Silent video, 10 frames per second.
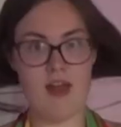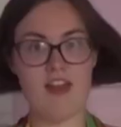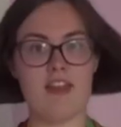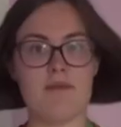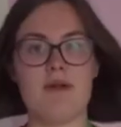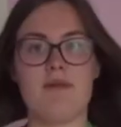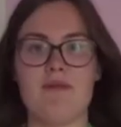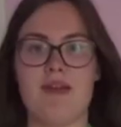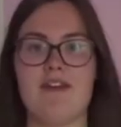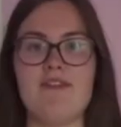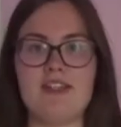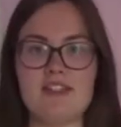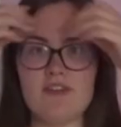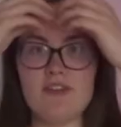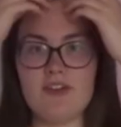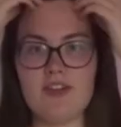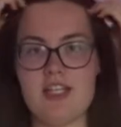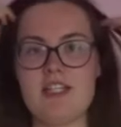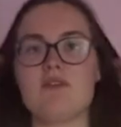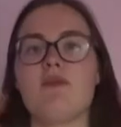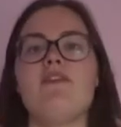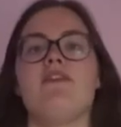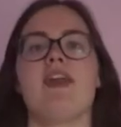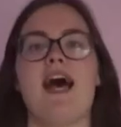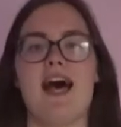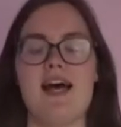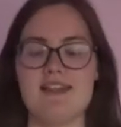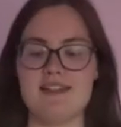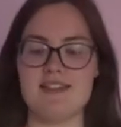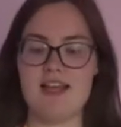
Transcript: the Mamma Mia festival. These with flares